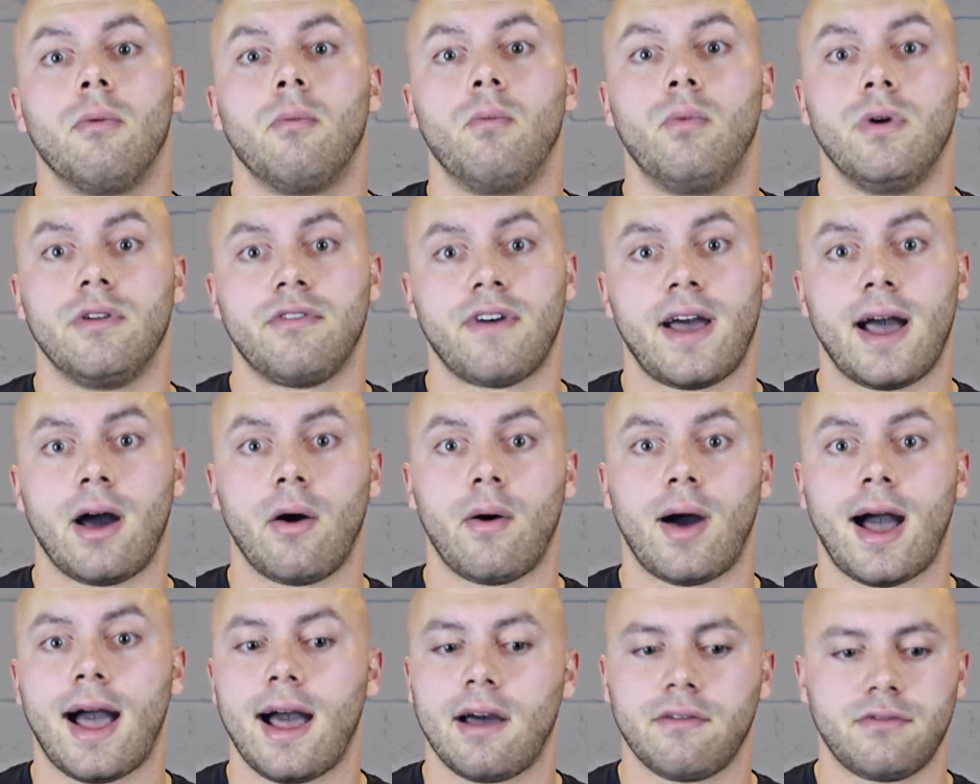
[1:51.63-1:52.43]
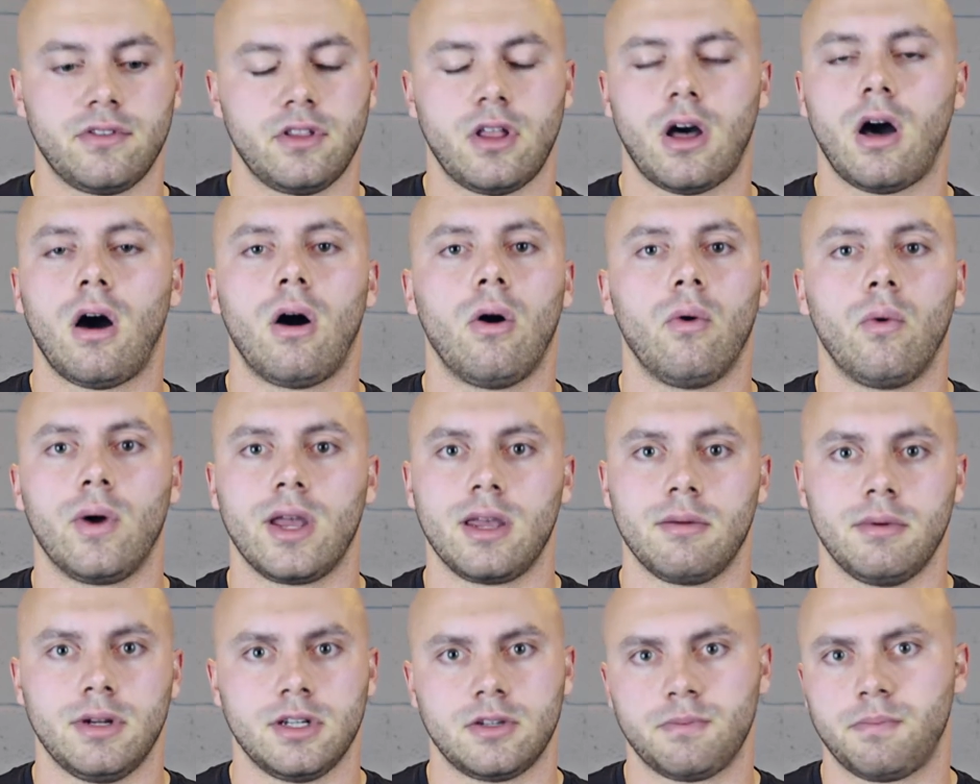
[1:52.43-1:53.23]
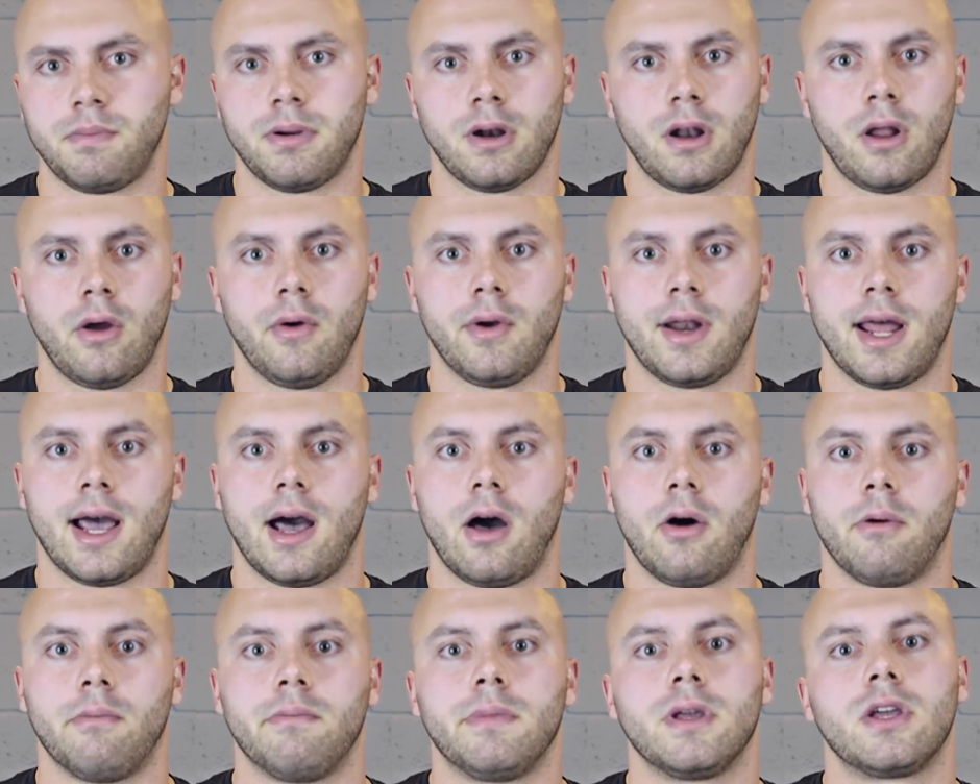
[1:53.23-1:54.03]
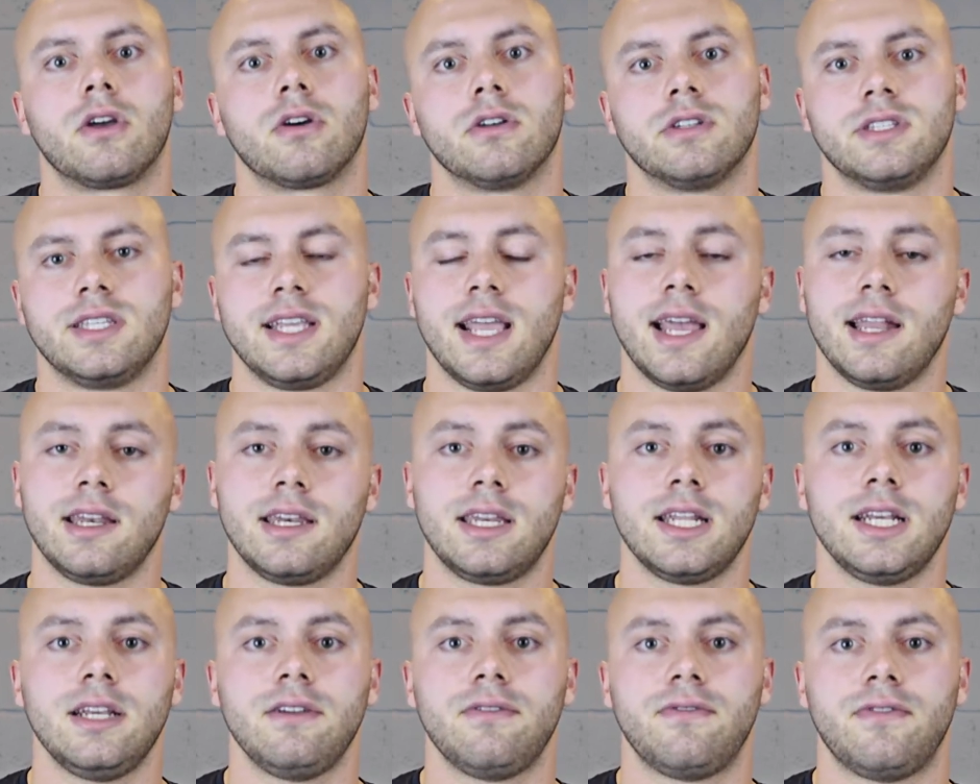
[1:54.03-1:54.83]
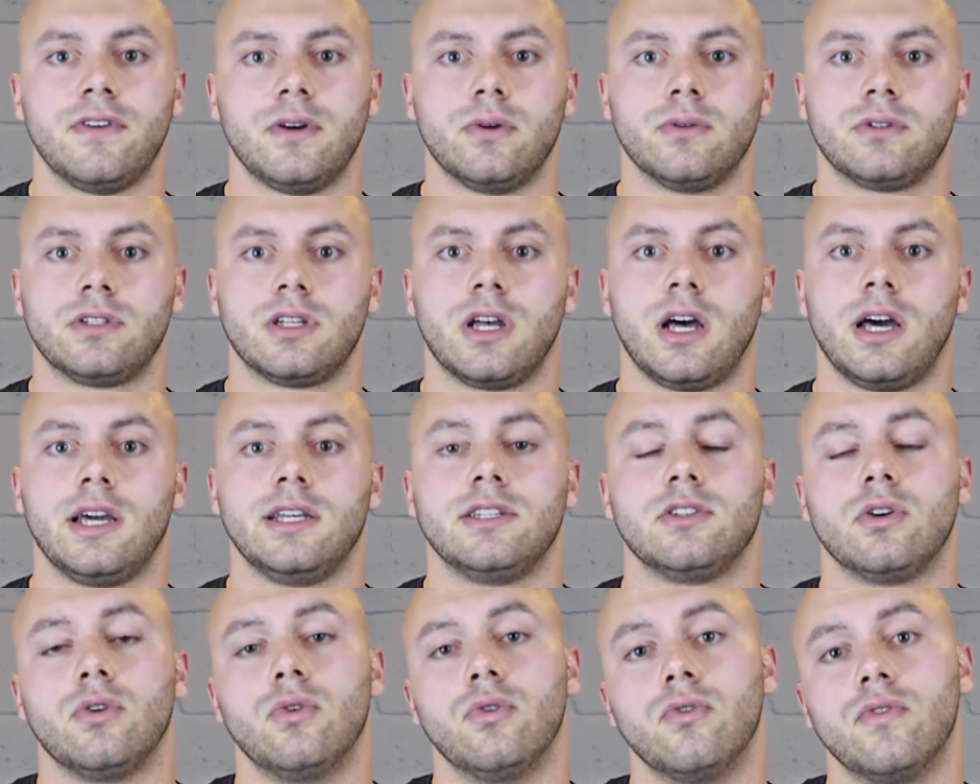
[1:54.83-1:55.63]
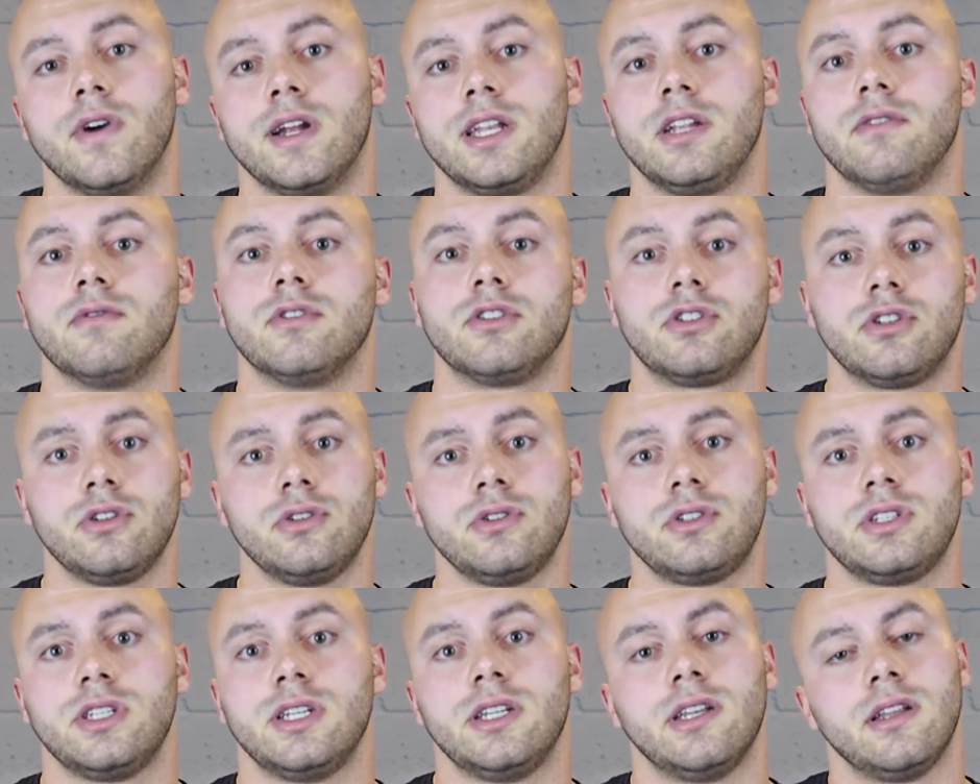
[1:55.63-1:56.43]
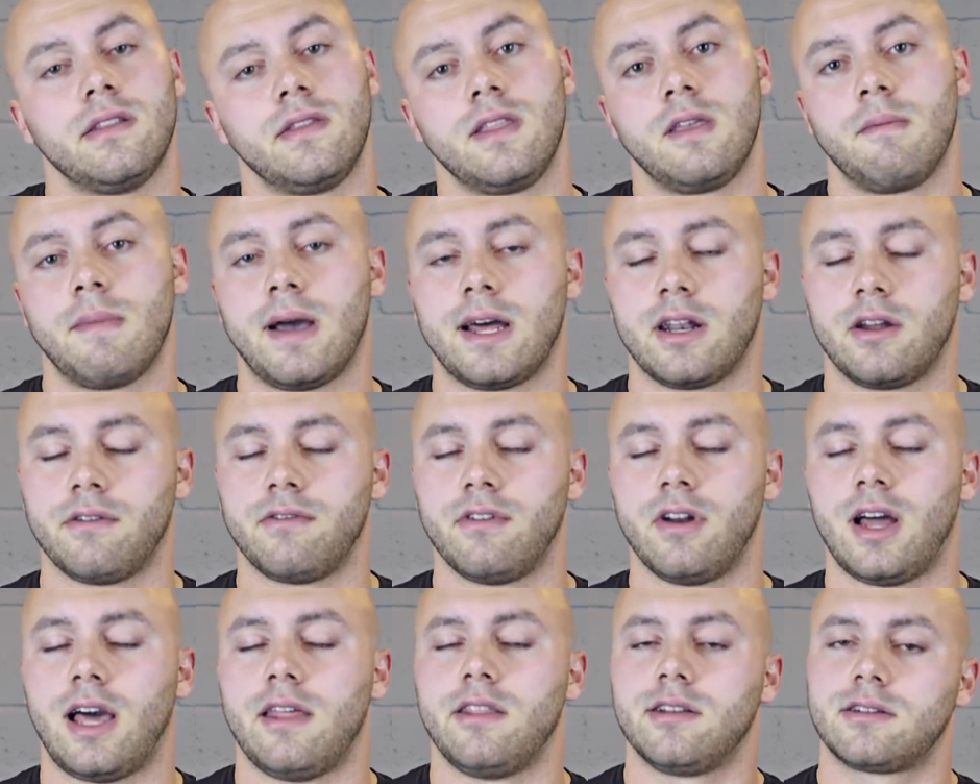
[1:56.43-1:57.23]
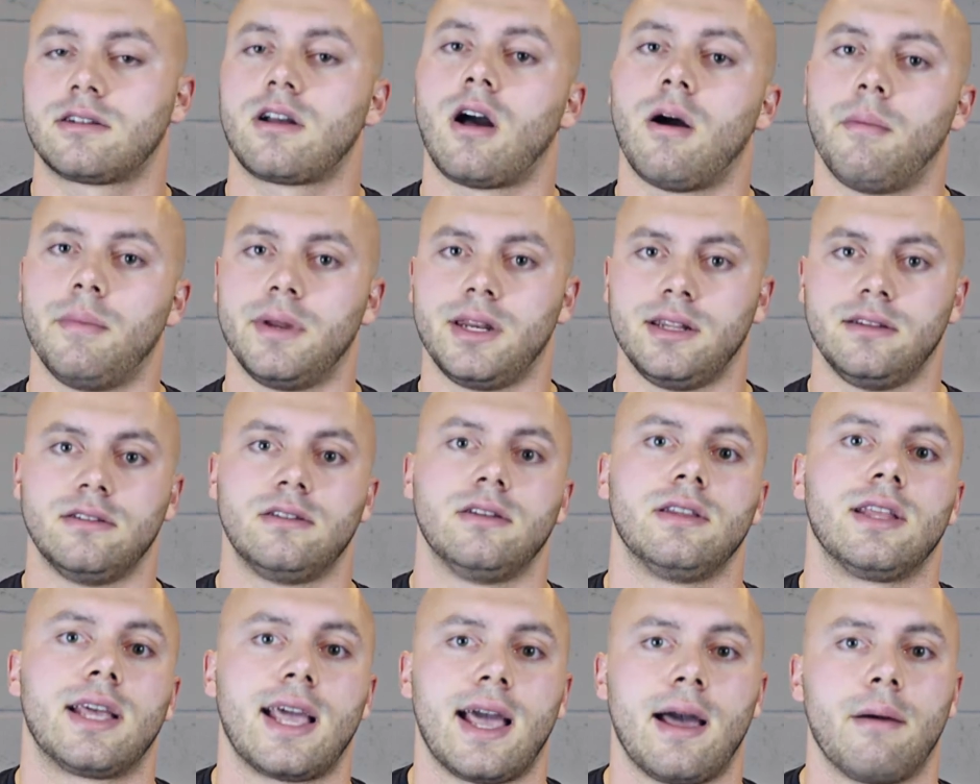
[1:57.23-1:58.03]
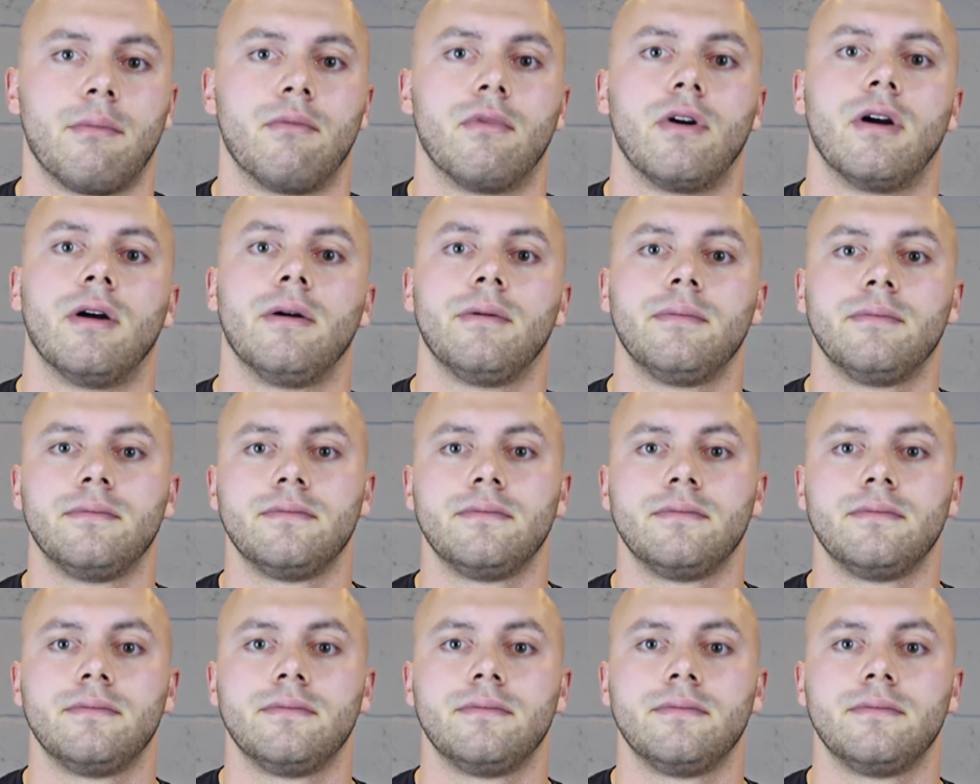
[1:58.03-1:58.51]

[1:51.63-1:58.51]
without having the whole image blown out, because the ND filter is already reducing the amount of light that's coming into the camera.